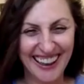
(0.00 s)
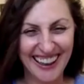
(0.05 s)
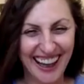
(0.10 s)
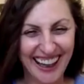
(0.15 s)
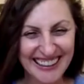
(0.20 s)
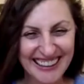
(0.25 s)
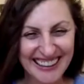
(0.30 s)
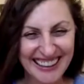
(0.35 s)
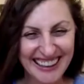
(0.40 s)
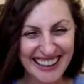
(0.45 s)

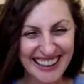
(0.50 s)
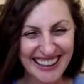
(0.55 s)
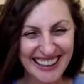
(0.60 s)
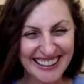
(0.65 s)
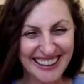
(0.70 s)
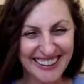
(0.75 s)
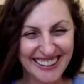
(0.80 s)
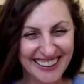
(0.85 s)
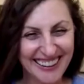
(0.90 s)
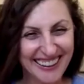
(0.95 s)
I see a
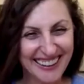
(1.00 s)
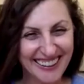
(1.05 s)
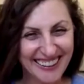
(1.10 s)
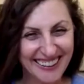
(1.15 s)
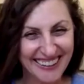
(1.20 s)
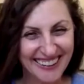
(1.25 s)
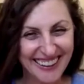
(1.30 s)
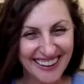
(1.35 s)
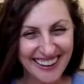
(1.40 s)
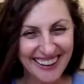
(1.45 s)
little
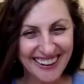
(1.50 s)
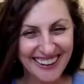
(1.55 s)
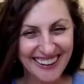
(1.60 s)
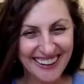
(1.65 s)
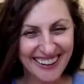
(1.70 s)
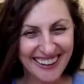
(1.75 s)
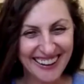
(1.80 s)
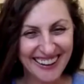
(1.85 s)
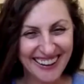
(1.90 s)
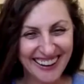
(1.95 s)
girl.
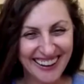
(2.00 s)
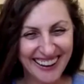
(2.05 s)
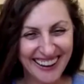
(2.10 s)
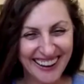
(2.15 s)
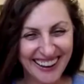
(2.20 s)
Huh?